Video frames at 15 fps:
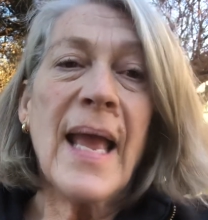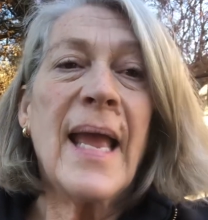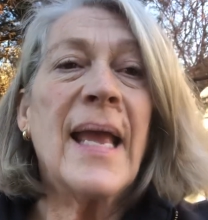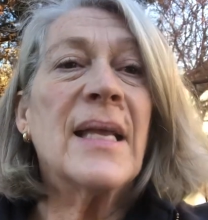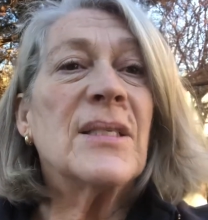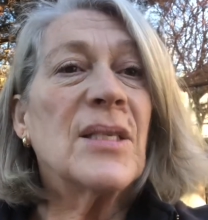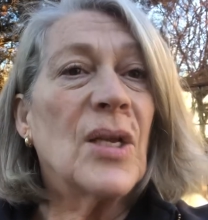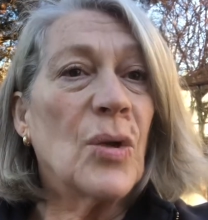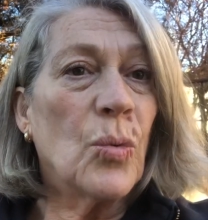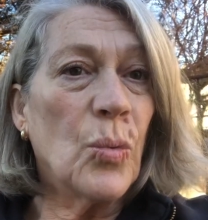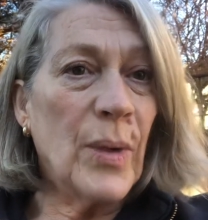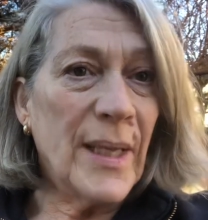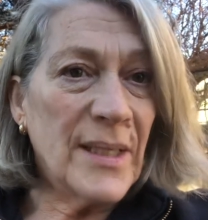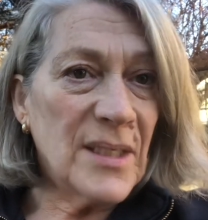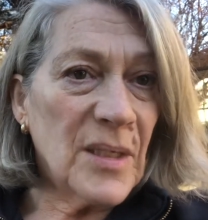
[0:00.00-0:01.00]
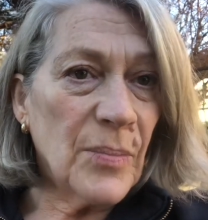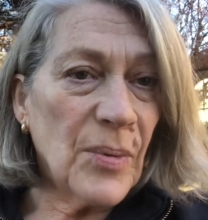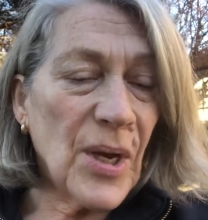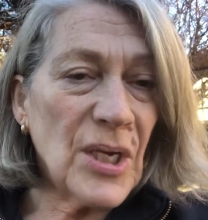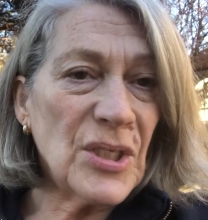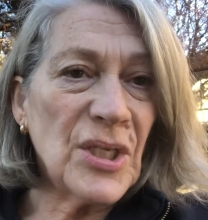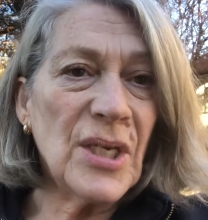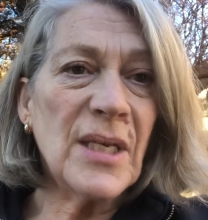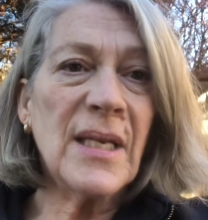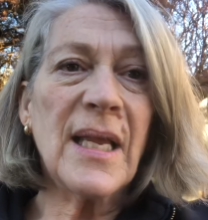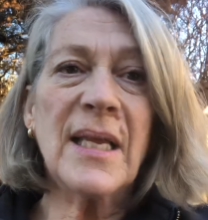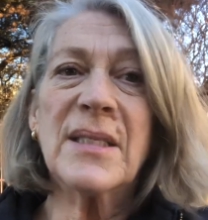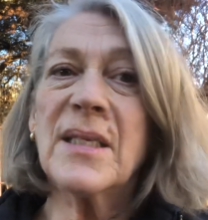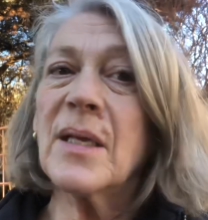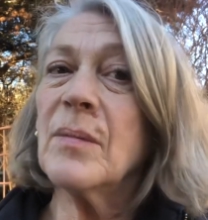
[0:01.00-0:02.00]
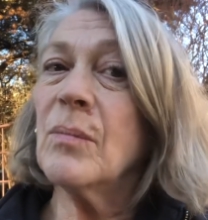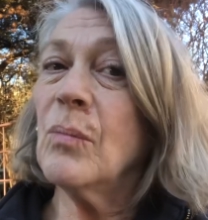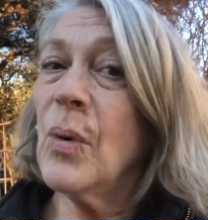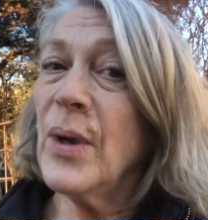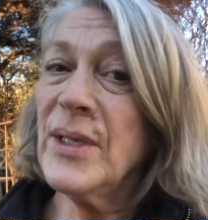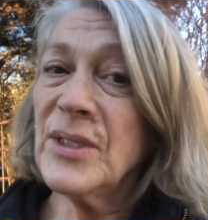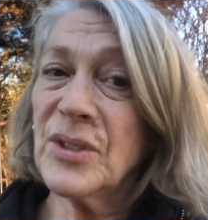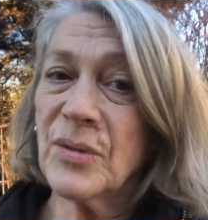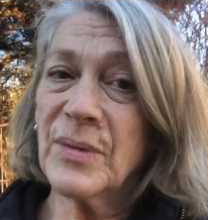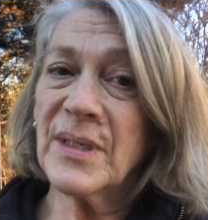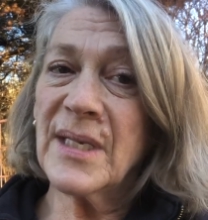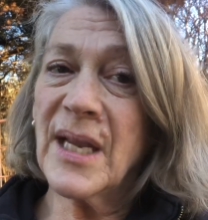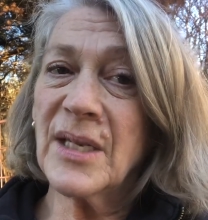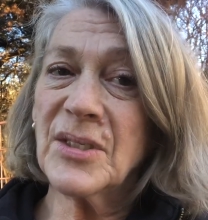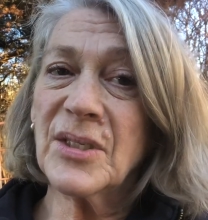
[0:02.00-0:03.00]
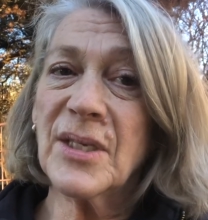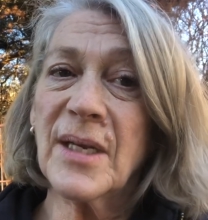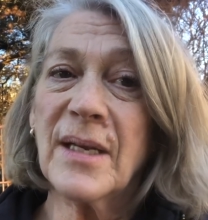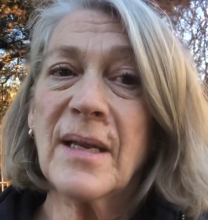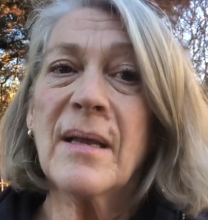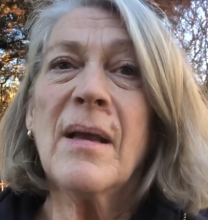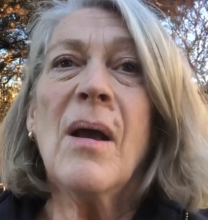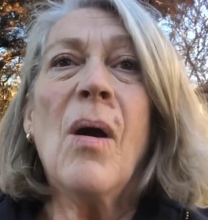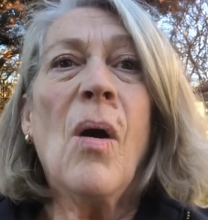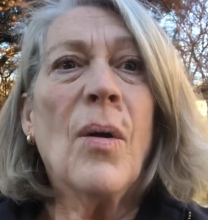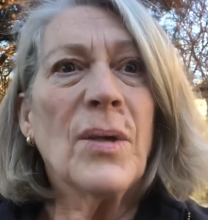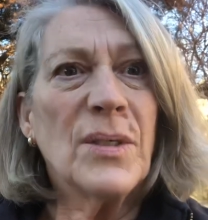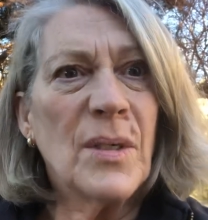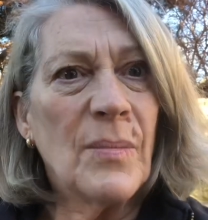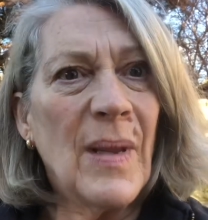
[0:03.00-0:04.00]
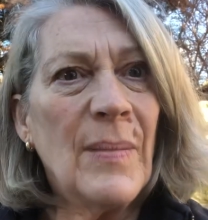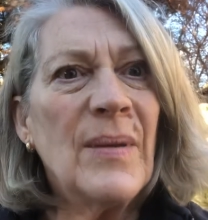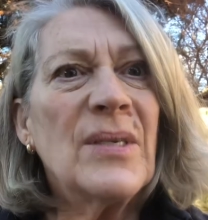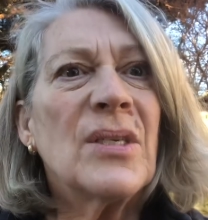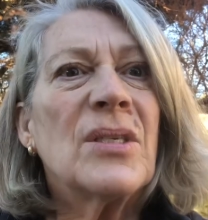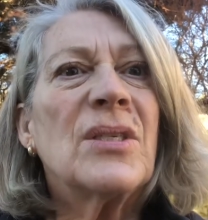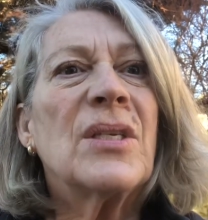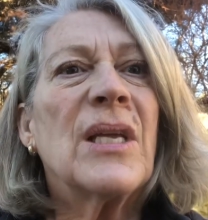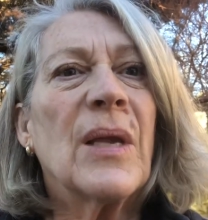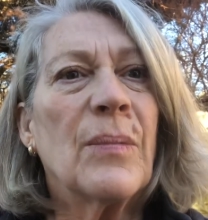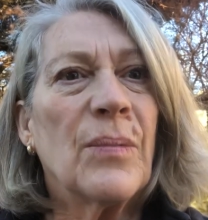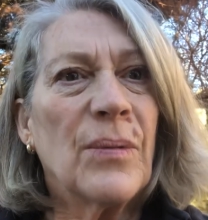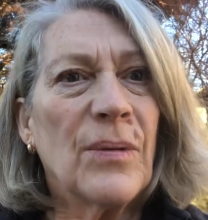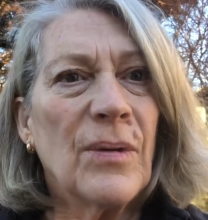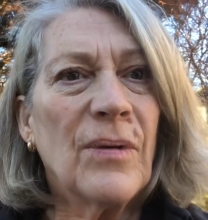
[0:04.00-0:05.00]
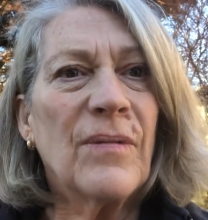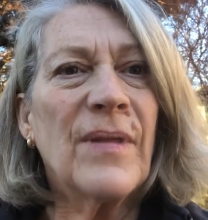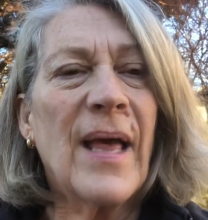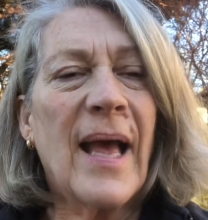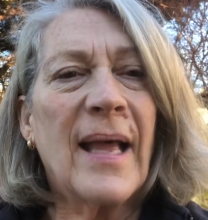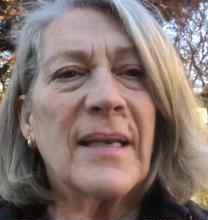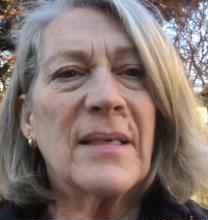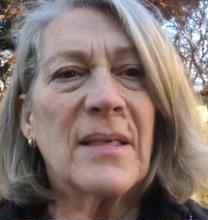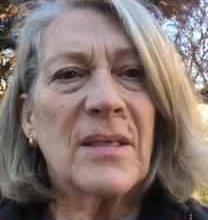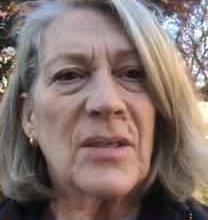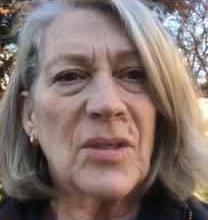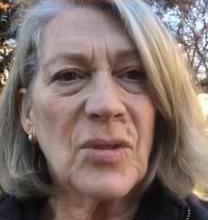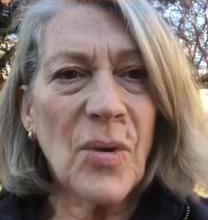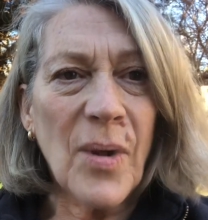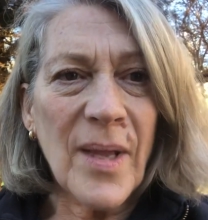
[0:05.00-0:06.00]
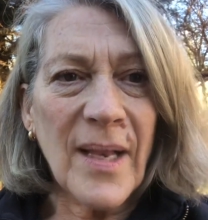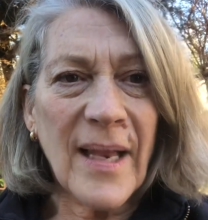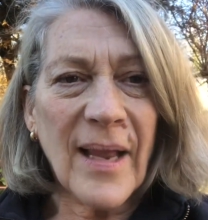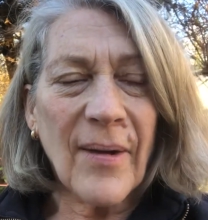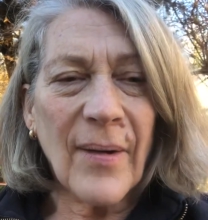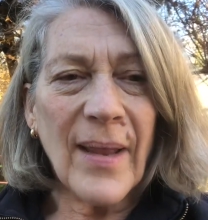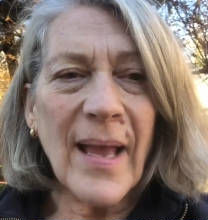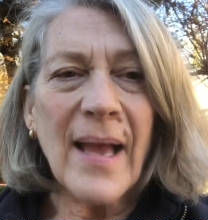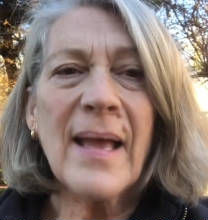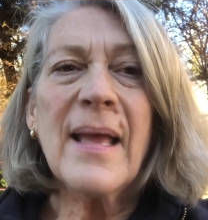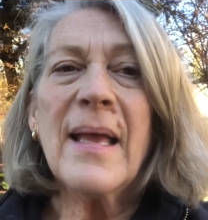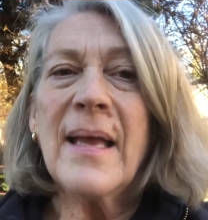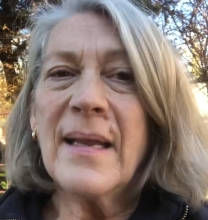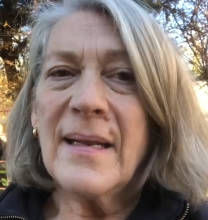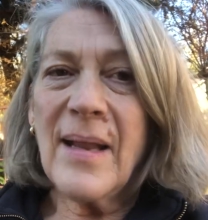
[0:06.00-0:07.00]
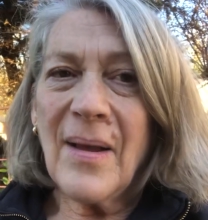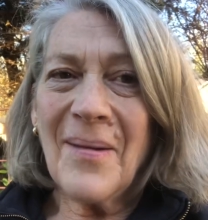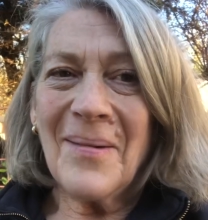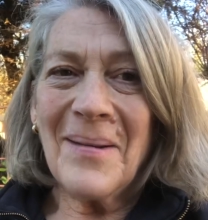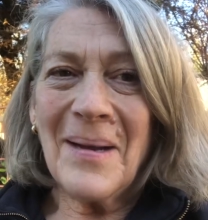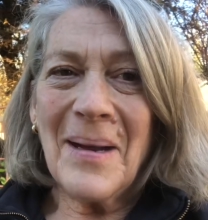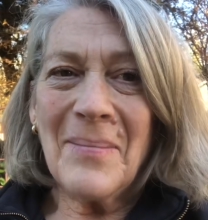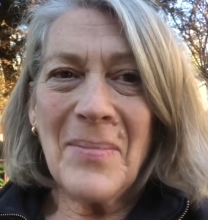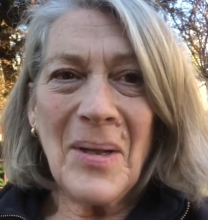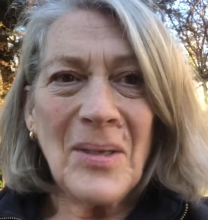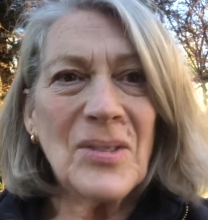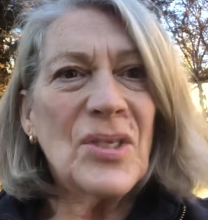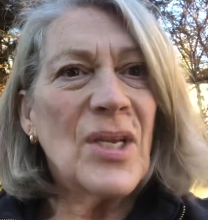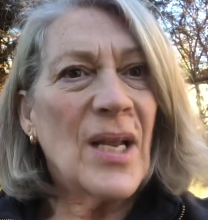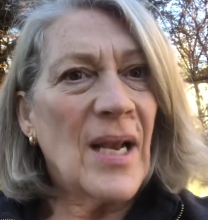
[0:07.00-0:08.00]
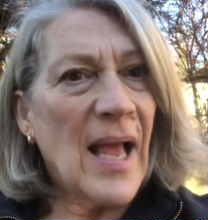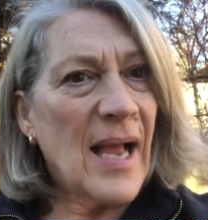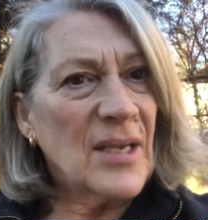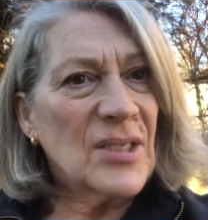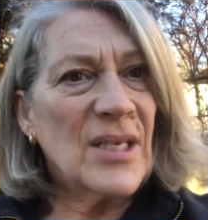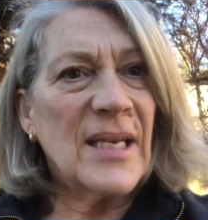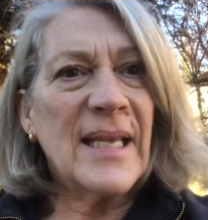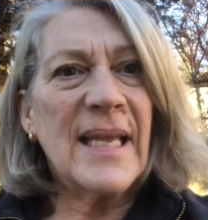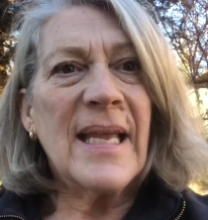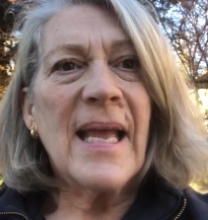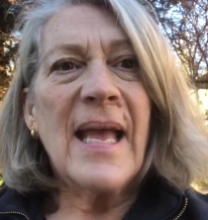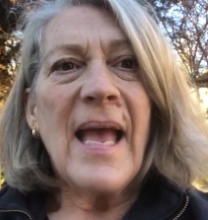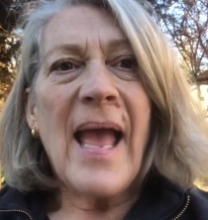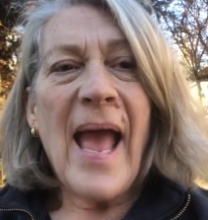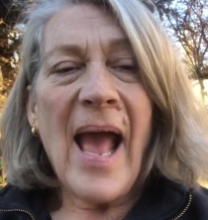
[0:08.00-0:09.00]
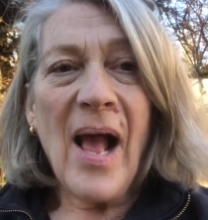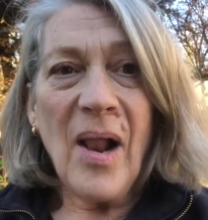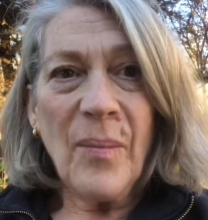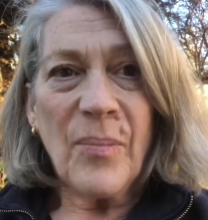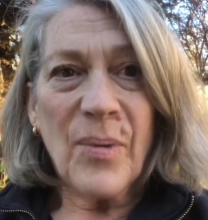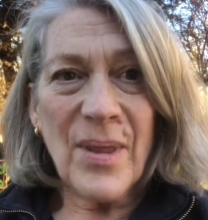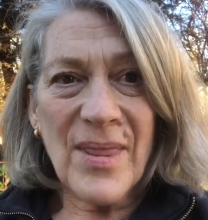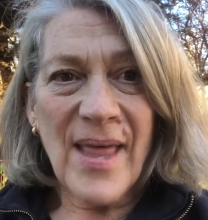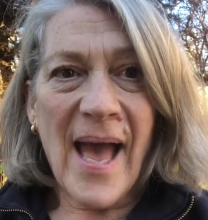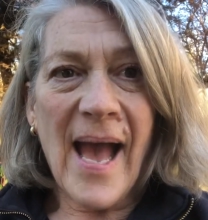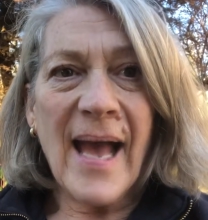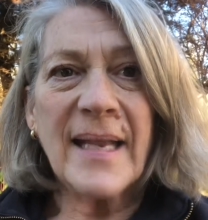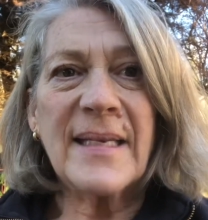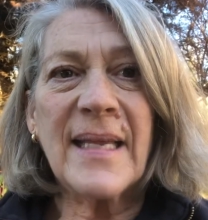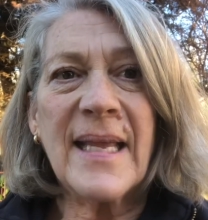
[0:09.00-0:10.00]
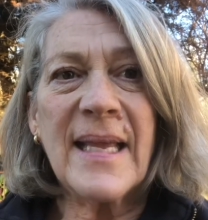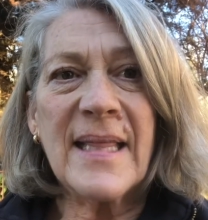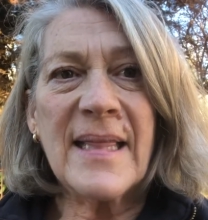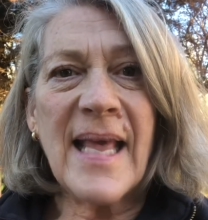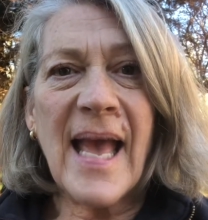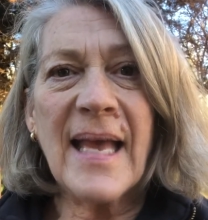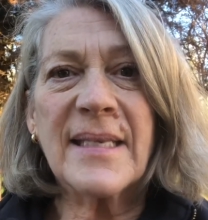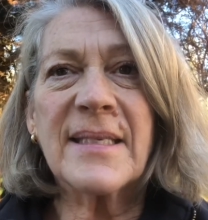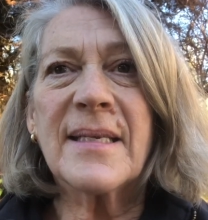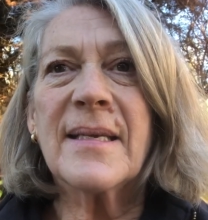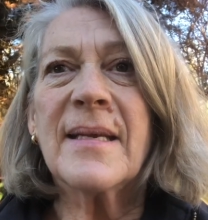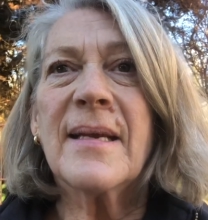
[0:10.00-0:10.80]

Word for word: Is it weed suppression? Is it moisture retention? Or is it maybe just to improve that soil area? Now, a mulch can actually help with that in that